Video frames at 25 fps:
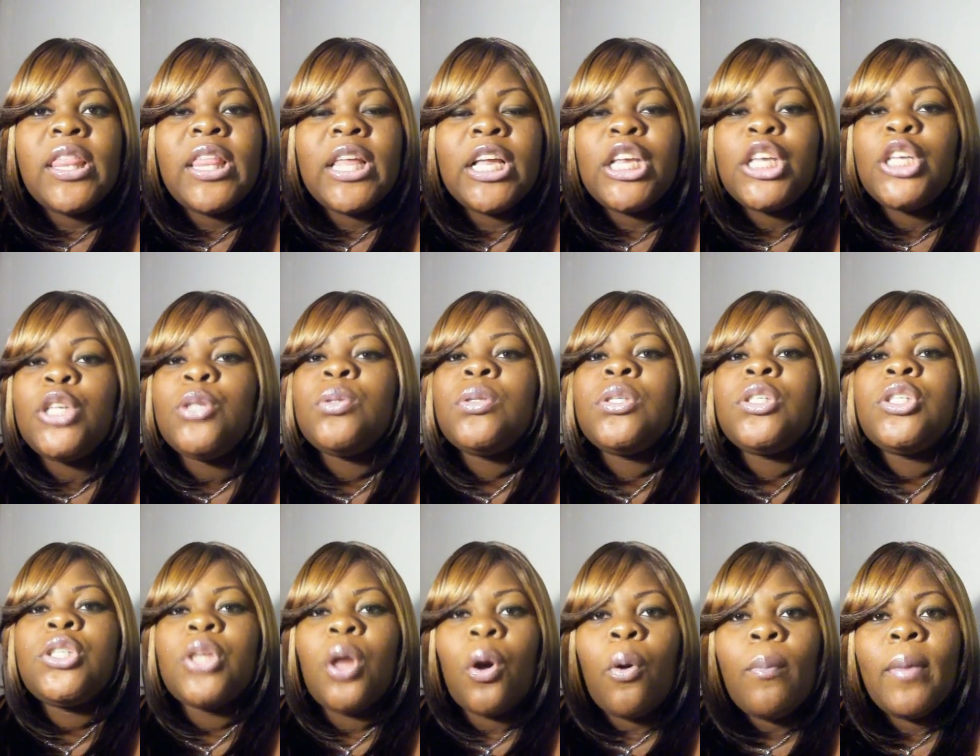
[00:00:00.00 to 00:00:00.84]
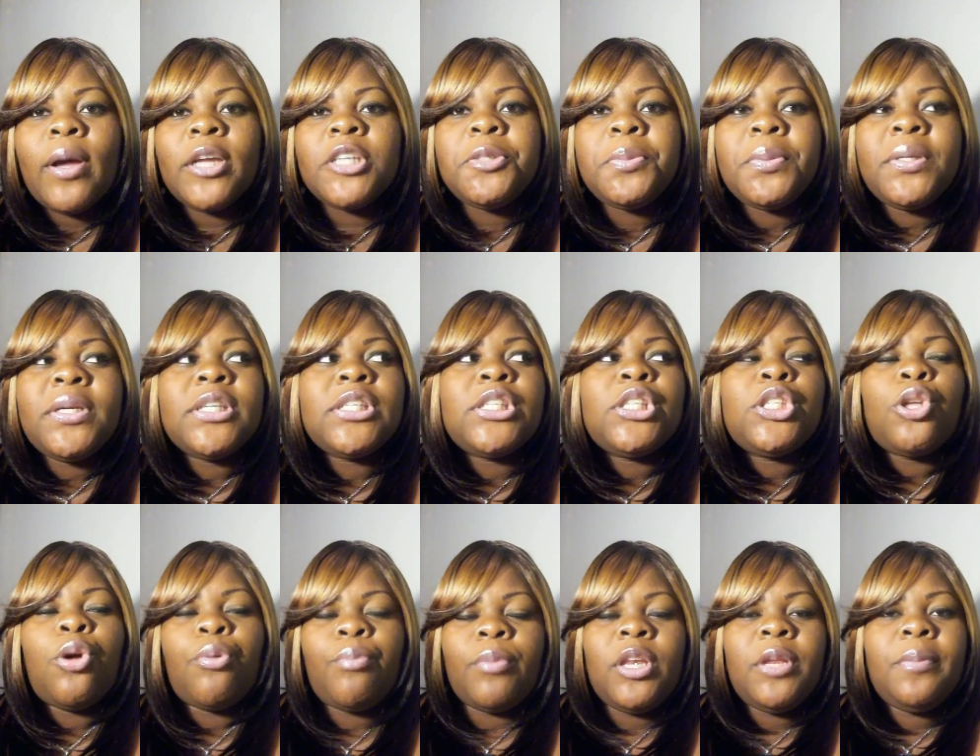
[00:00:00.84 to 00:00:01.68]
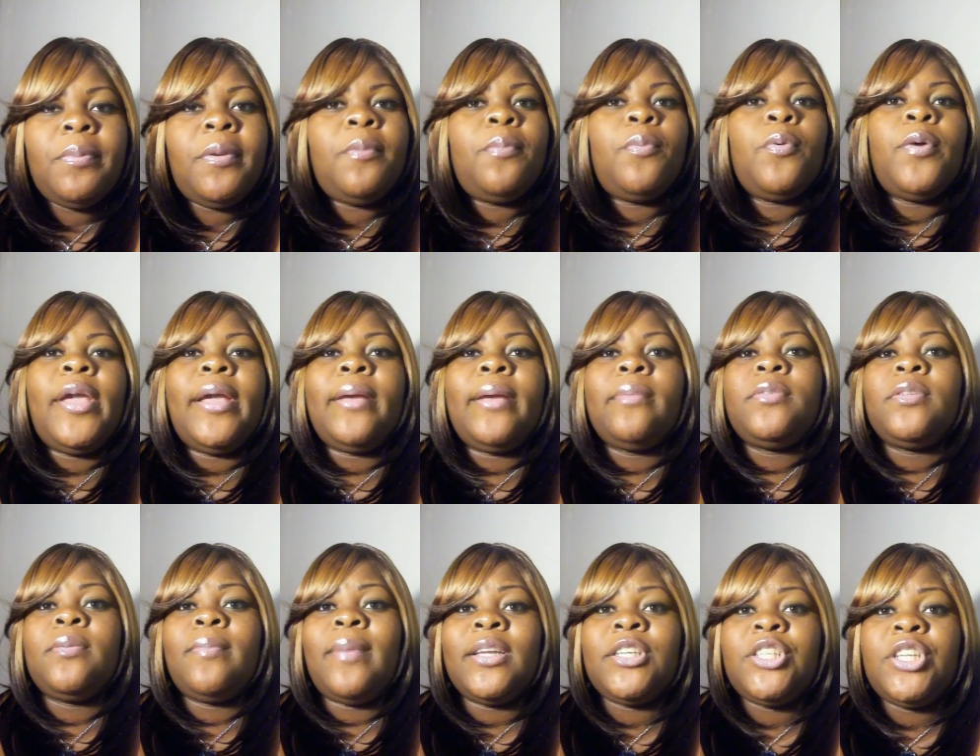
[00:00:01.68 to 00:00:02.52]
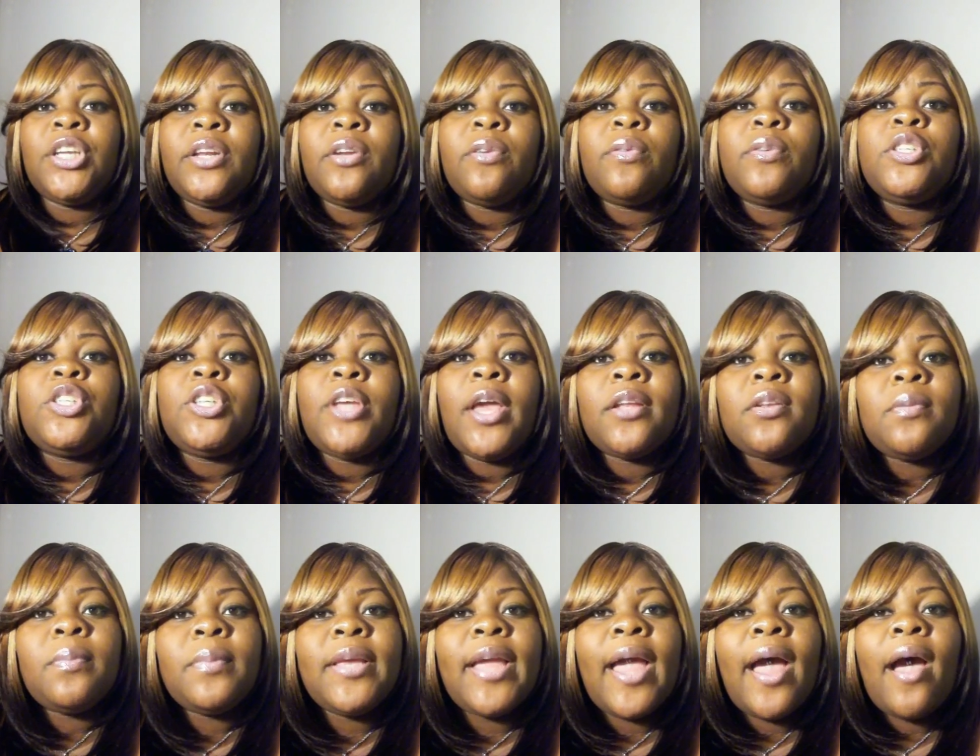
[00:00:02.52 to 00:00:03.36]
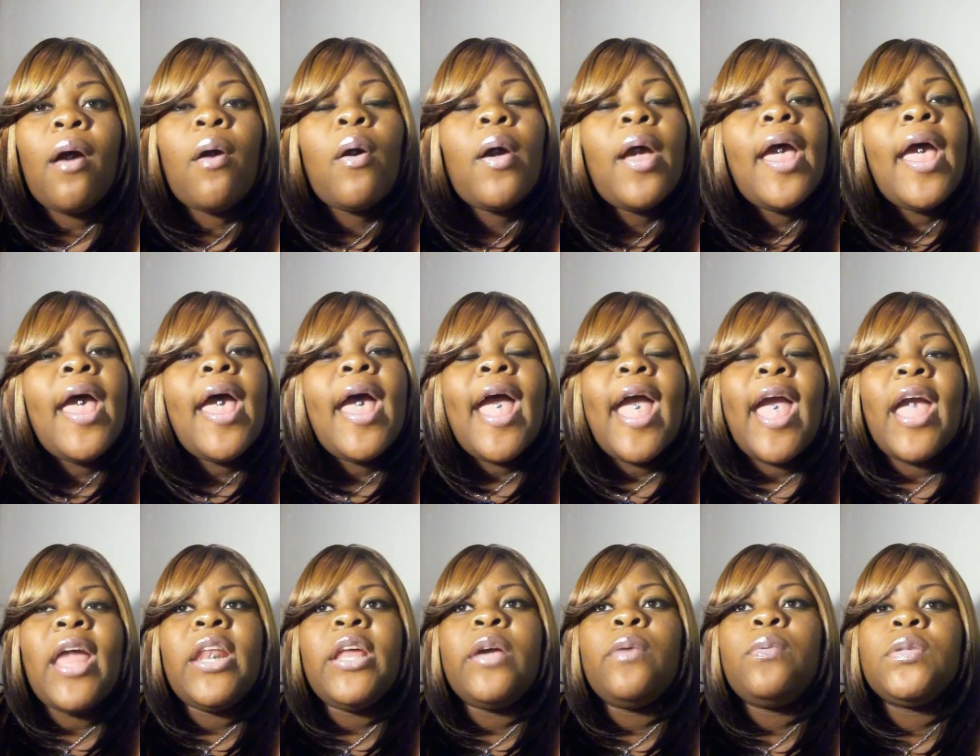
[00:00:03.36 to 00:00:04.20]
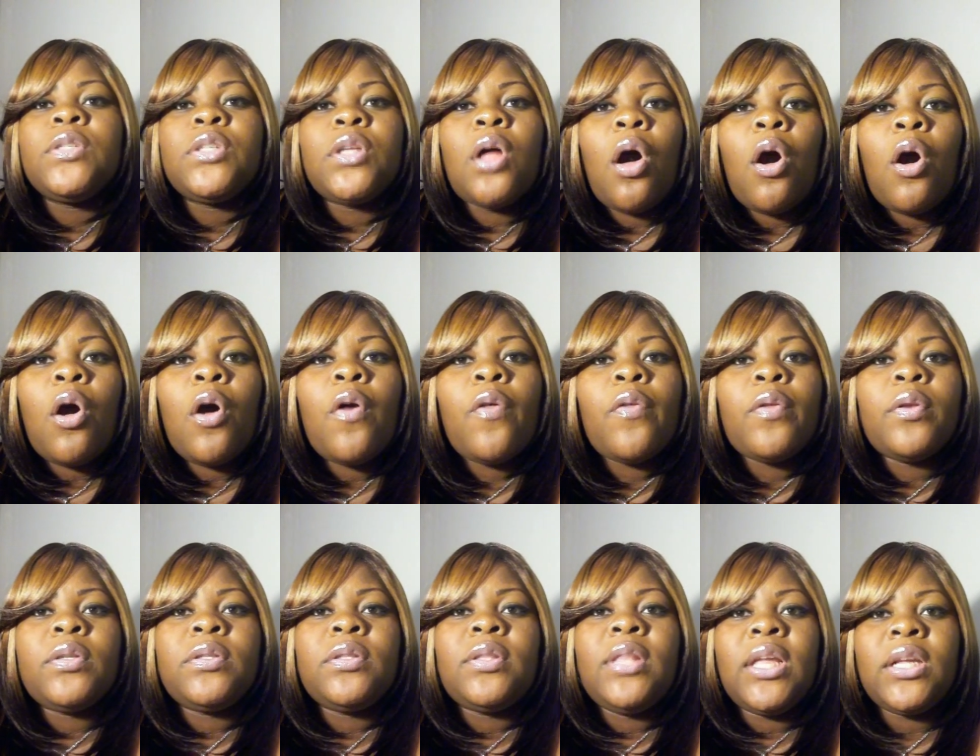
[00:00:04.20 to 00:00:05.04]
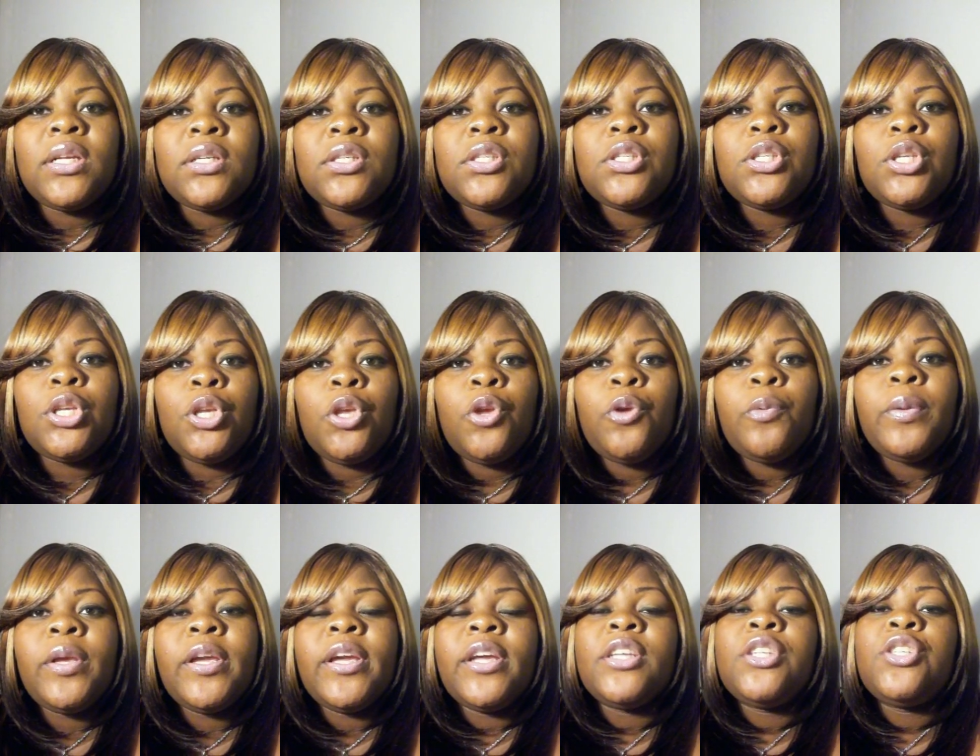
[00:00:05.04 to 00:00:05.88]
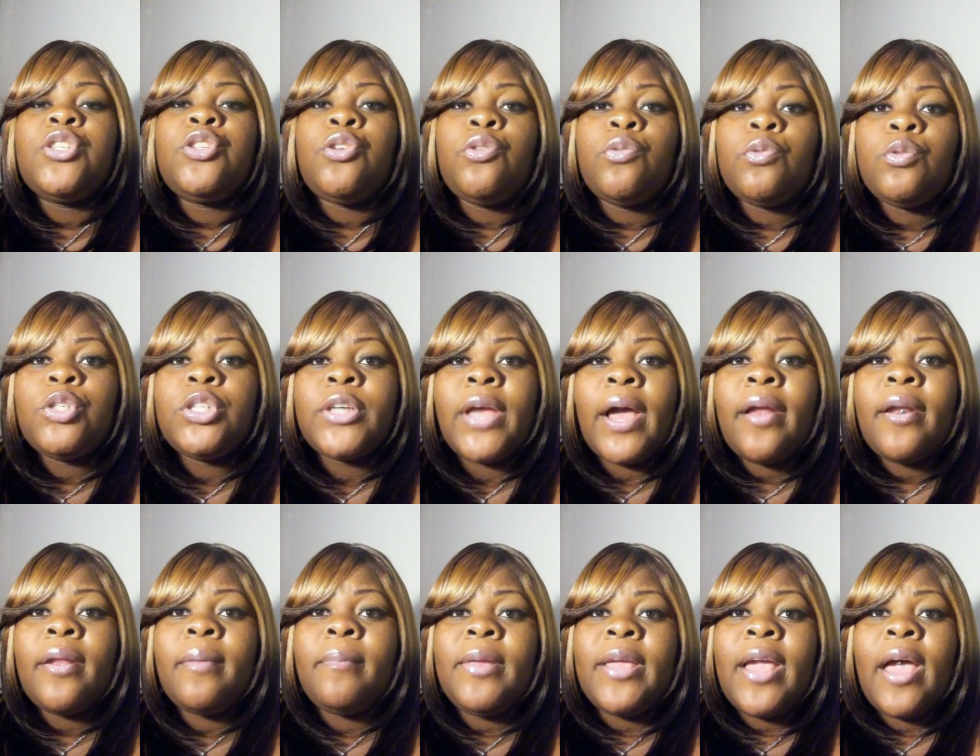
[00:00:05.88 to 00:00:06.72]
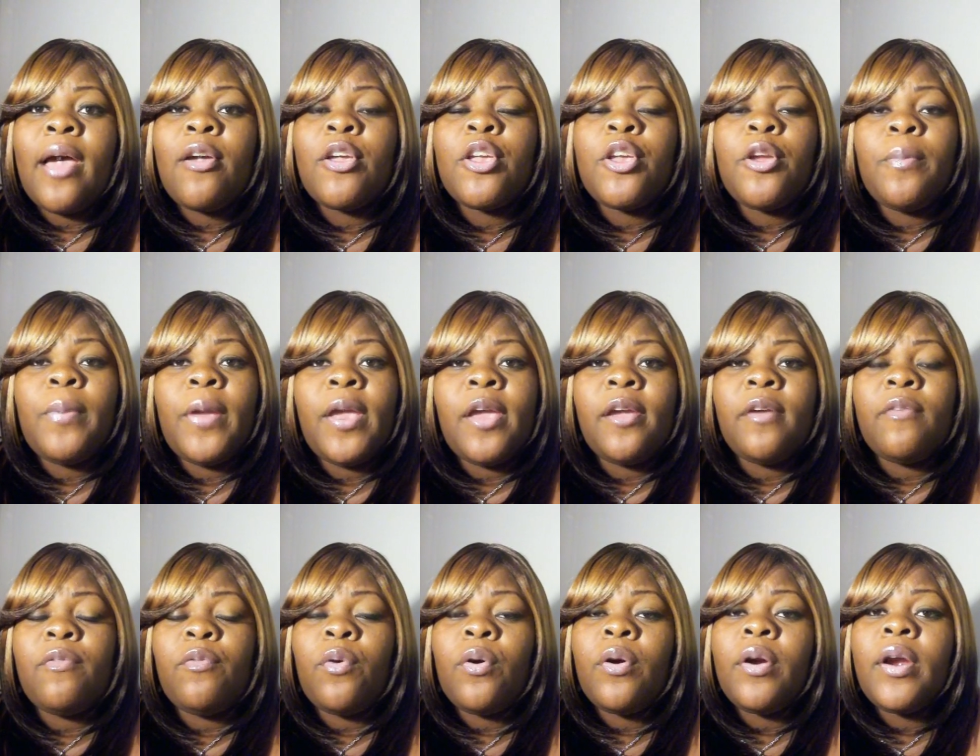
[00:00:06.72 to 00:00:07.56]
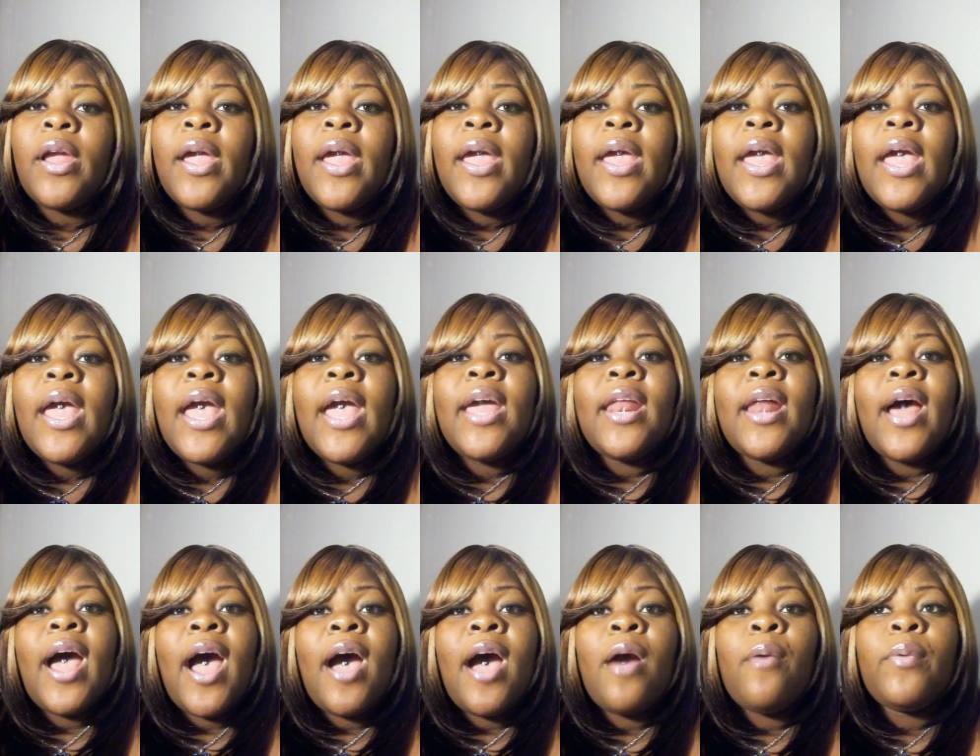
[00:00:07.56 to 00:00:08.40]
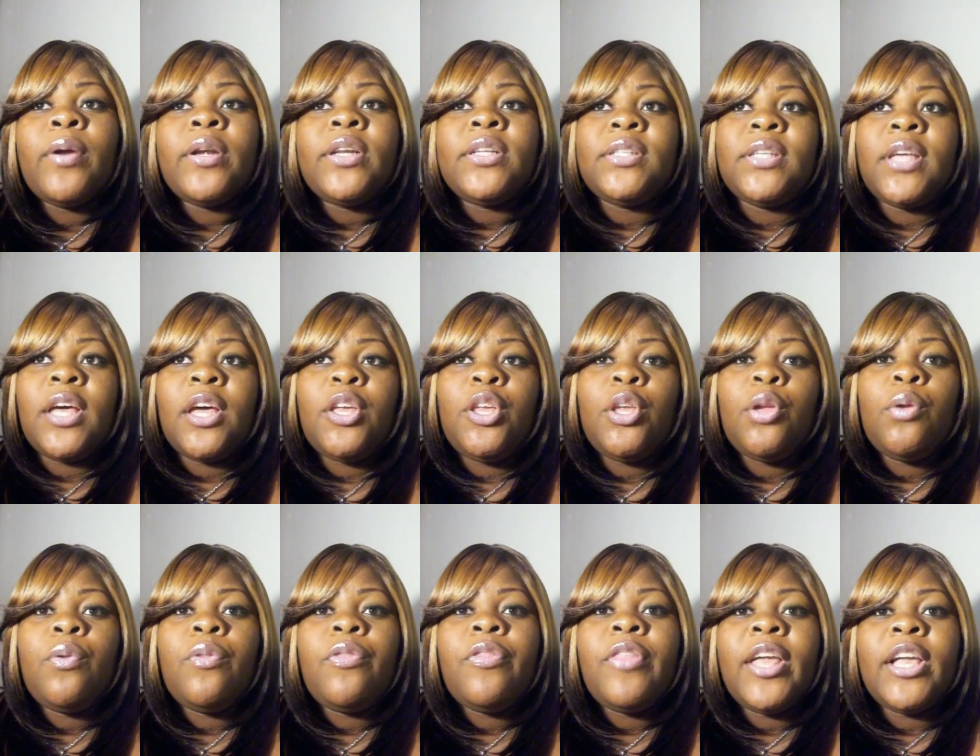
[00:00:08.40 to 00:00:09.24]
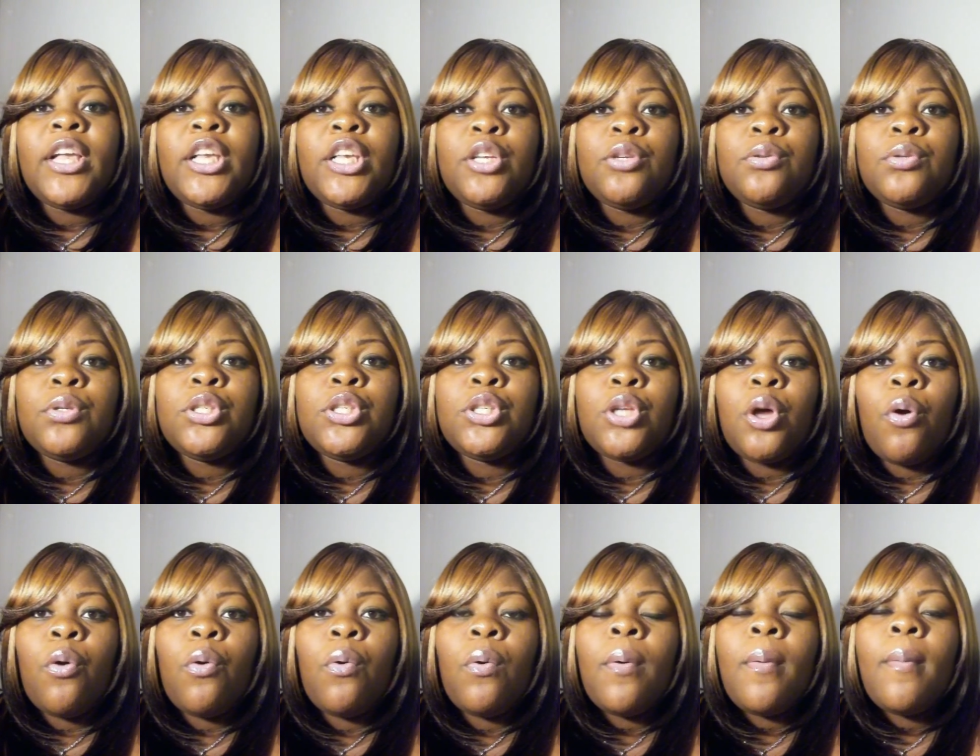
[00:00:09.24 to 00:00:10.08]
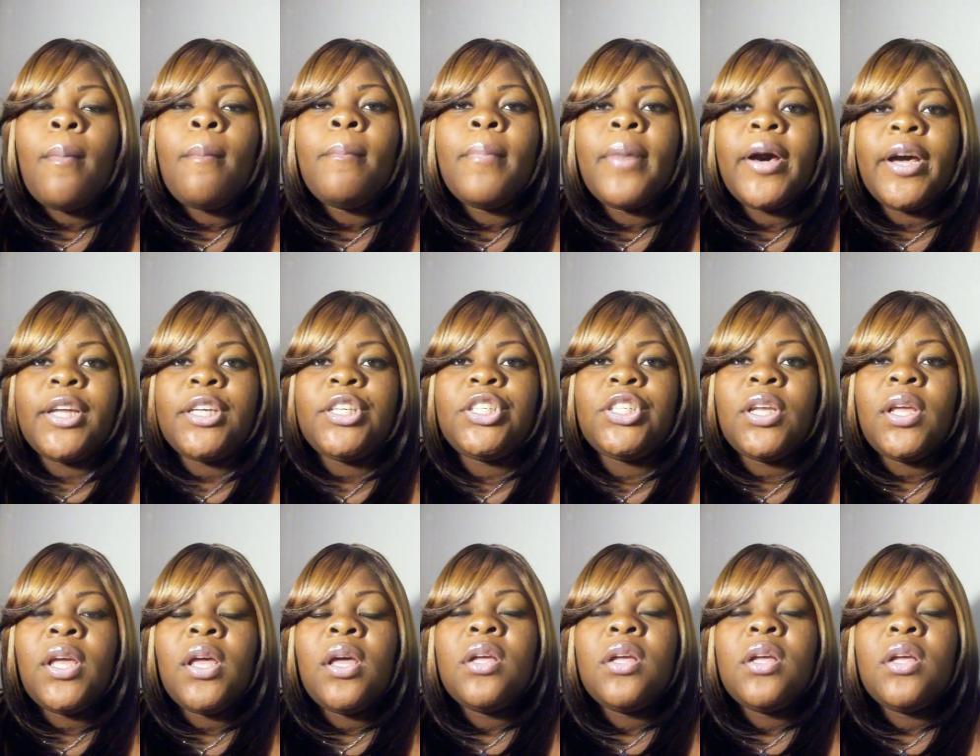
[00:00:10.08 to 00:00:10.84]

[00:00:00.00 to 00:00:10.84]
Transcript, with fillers: Thank you so much because so many people came to my channel and checked me out. And it was all thanks to you because you shouted me out in your are paid for. And I want to tell you, thank you so much.